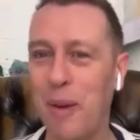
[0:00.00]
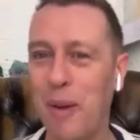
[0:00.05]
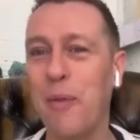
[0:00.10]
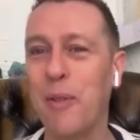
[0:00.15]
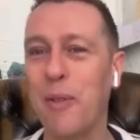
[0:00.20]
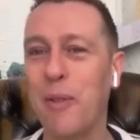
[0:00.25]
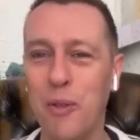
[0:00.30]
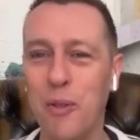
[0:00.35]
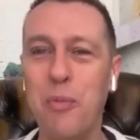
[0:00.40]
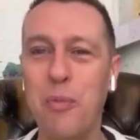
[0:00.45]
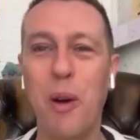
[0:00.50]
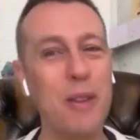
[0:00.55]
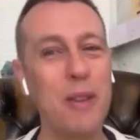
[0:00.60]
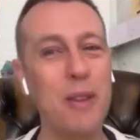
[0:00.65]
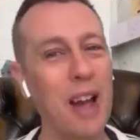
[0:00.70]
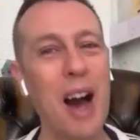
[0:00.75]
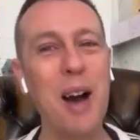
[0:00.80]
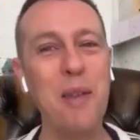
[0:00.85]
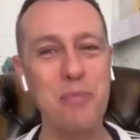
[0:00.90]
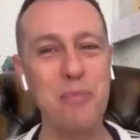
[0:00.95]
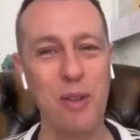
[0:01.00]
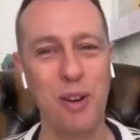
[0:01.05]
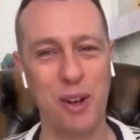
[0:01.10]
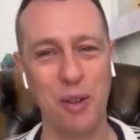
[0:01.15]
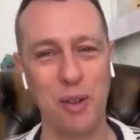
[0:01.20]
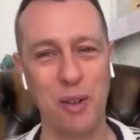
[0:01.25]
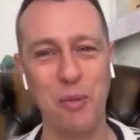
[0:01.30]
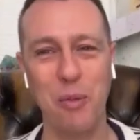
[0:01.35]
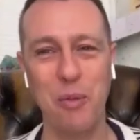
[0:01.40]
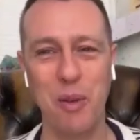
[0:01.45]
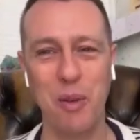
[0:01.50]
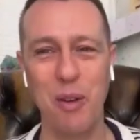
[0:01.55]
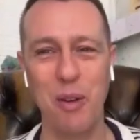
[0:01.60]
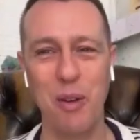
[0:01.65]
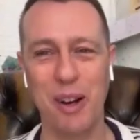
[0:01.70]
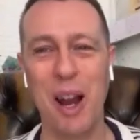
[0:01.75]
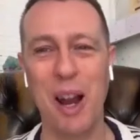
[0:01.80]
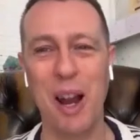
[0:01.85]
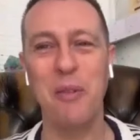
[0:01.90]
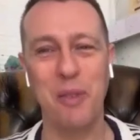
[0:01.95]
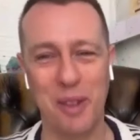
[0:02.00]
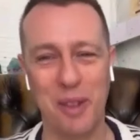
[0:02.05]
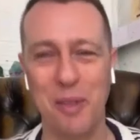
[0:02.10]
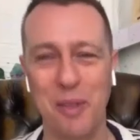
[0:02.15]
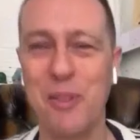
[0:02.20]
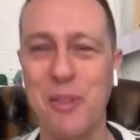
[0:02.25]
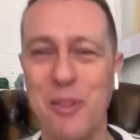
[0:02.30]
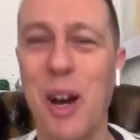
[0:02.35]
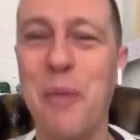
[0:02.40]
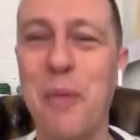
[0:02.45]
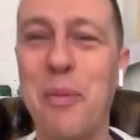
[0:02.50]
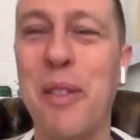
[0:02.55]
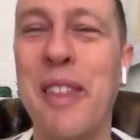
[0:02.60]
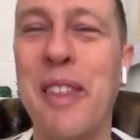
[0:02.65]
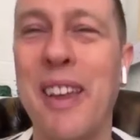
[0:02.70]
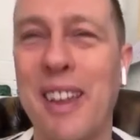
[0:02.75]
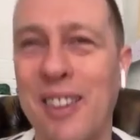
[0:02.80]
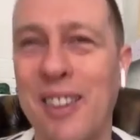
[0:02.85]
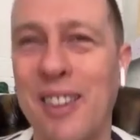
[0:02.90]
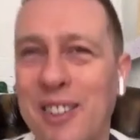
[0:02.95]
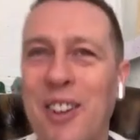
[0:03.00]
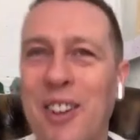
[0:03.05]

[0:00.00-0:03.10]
but we were probably heartbroken when we broke up with them type of thing.